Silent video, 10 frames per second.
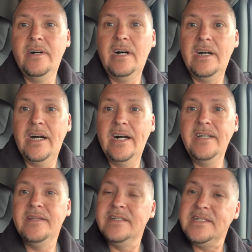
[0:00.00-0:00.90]
All
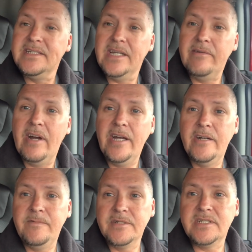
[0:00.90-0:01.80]
right, this is it right
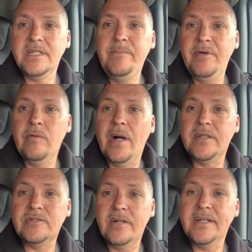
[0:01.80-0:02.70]
here for sleeping while the
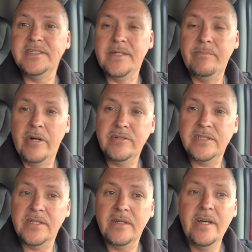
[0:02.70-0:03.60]
truck is in
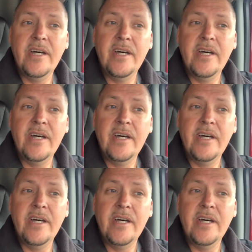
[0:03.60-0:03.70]
motion,